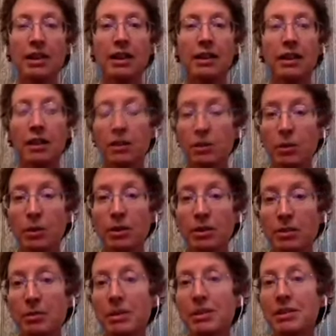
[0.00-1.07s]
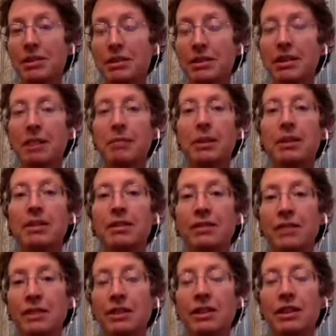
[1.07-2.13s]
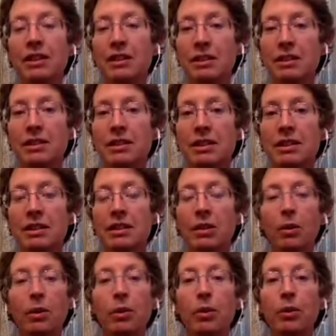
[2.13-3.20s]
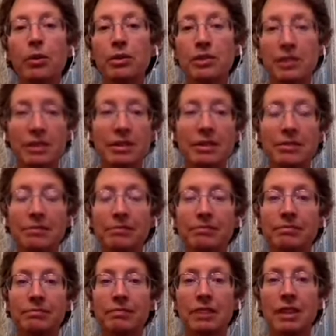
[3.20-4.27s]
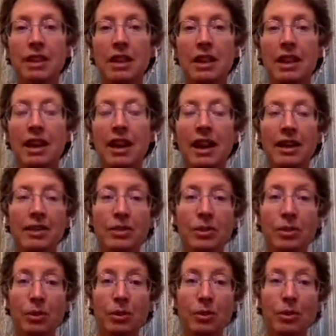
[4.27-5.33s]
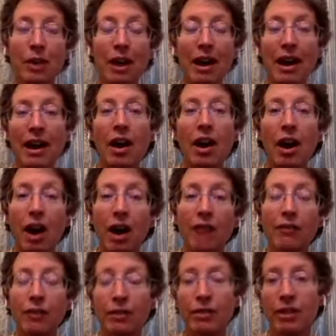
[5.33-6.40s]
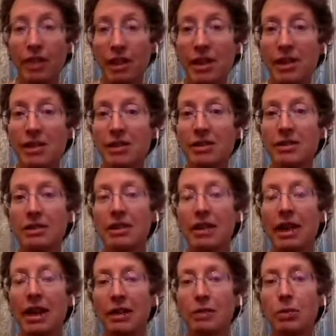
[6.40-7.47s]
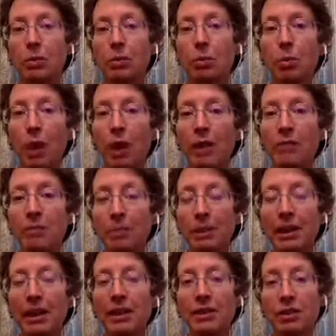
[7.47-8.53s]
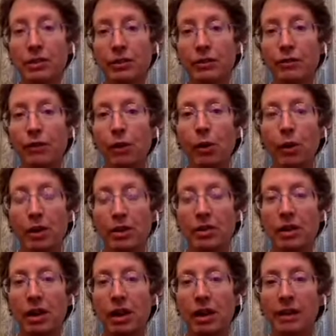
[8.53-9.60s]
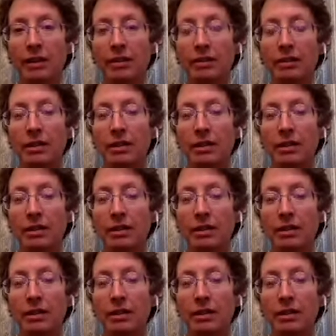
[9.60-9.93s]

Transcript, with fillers: there's going to be a systemic division in the, in the whole system. And so I offer this as one place to focus on,